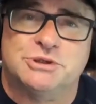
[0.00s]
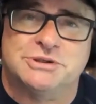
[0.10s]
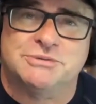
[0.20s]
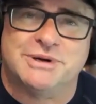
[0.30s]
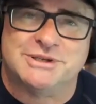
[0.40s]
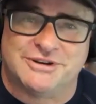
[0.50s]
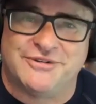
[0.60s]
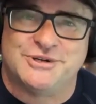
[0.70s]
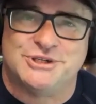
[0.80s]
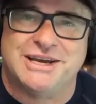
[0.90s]
once I
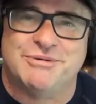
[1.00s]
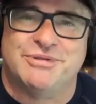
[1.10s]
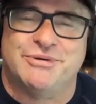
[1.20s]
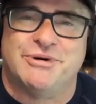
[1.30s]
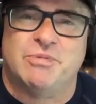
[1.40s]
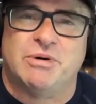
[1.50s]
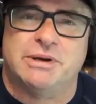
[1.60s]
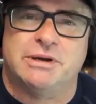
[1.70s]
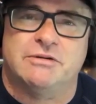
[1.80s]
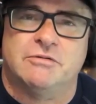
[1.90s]
finish here with you, I'll
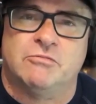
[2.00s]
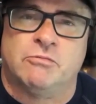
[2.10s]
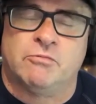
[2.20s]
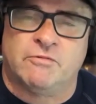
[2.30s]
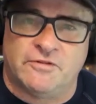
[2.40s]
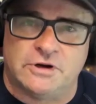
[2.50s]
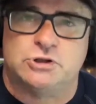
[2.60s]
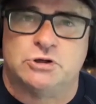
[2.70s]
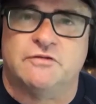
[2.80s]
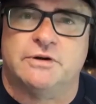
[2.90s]
probably
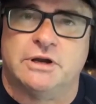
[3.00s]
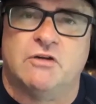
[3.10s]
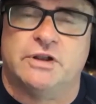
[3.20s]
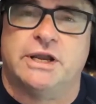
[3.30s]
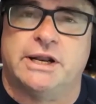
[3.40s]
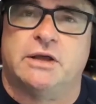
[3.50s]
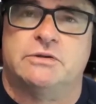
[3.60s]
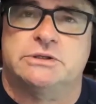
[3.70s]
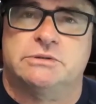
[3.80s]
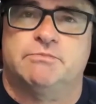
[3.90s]
finish off and hopefully get out
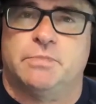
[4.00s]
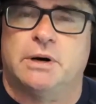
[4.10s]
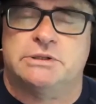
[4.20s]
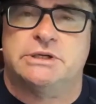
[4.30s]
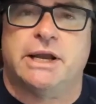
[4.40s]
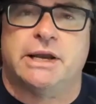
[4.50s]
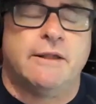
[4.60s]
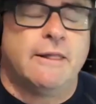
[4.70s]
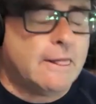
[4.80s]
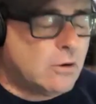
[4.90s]
today
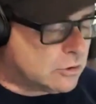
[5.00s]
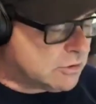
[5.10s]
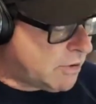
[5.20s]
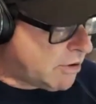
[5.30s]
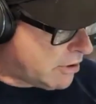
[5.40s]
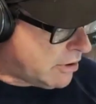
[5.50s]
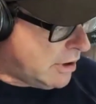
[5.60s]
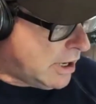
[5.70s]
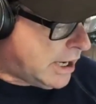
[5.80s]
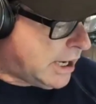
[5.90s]
or tomorrow.
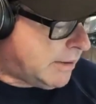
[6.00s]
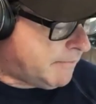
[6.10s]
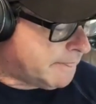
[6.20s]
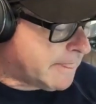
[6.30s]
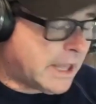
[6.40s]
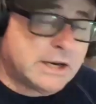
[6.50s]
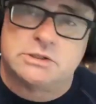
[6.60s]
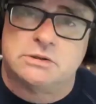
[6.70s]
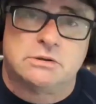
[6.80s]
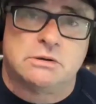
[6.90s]
And
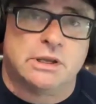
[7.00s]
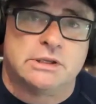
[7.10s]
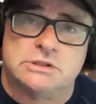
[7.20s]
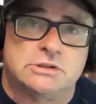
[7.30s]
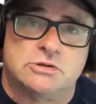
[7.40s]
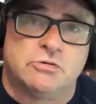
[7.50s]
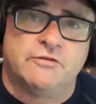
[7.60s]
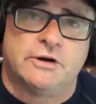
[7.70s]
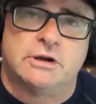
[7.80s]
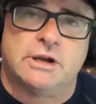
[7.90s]
it's
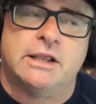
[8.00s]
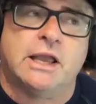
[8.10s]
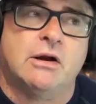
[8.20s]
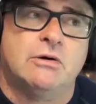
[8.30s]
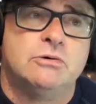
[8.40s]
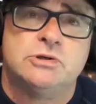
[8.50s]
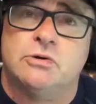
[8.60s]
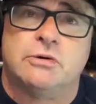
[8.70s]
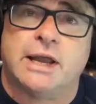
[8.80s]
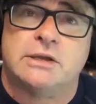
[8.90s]
terrific. And I also
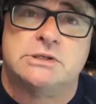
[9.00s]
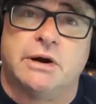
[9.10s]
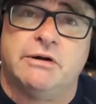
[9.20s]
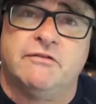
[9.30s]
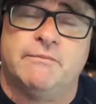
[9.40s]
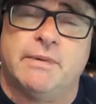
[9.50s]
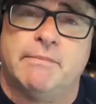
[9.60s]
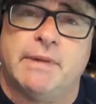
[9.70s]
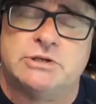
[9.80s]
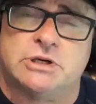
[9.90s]
look outside of
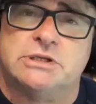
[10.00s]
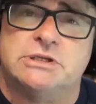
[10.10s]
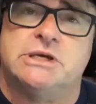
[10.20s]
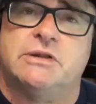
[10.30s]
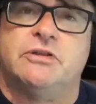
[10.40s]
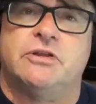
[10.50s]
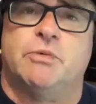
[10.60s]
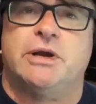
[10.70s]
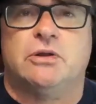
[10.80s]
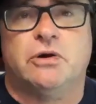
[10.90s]
magic. This is the other thing.
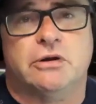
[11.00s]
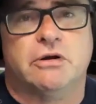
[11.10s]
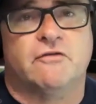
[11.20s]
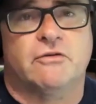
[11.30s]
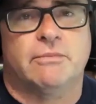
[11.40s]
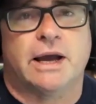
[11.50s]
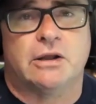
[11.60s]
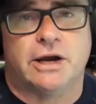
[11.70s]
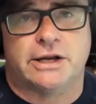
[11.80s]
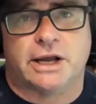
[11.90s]
We can learn a lot from
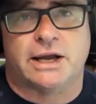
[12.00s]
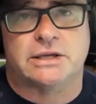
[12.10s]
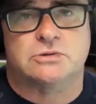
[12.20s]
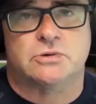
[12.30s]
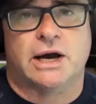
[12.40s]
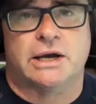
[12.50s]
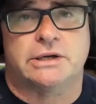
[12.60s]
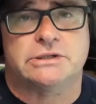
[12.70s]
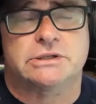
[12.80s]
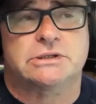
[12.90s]
allied arts or
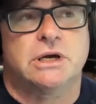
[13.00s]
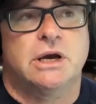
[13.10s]
artists.